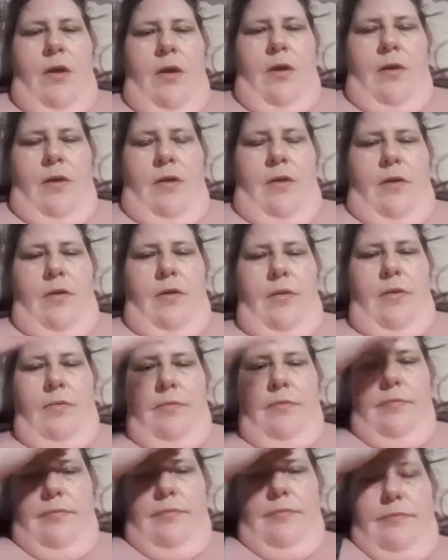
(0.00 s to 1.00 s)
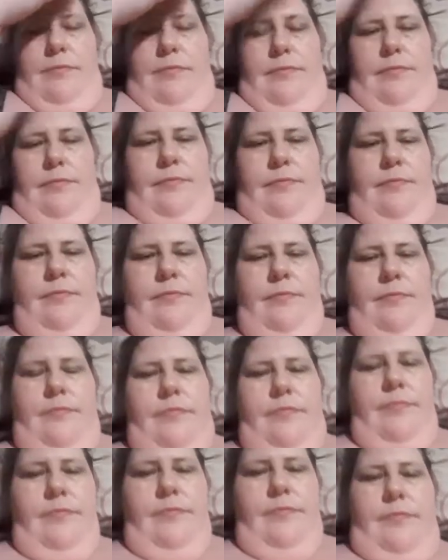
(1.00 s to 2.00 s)

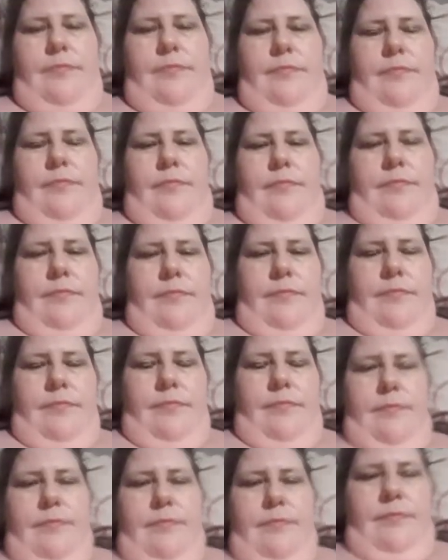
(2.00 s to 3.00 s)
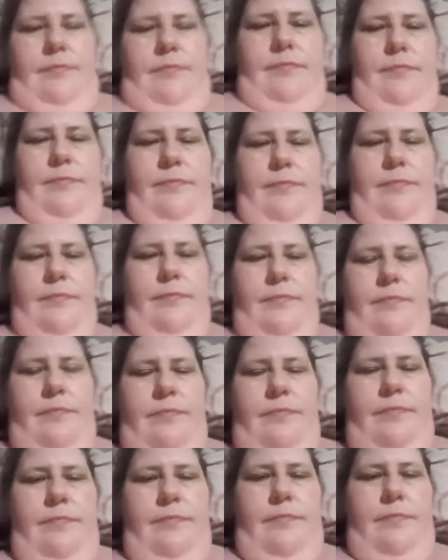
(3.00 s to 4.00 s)

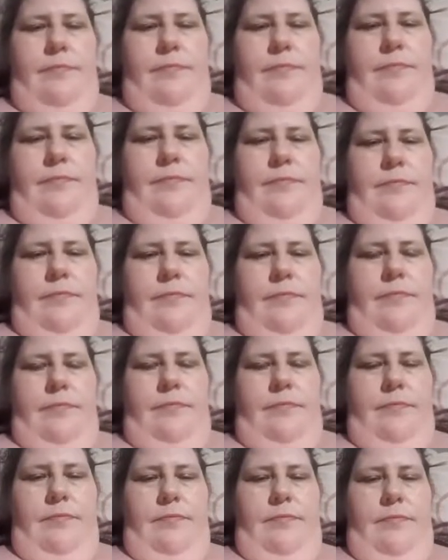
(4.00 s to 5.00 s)
(silent)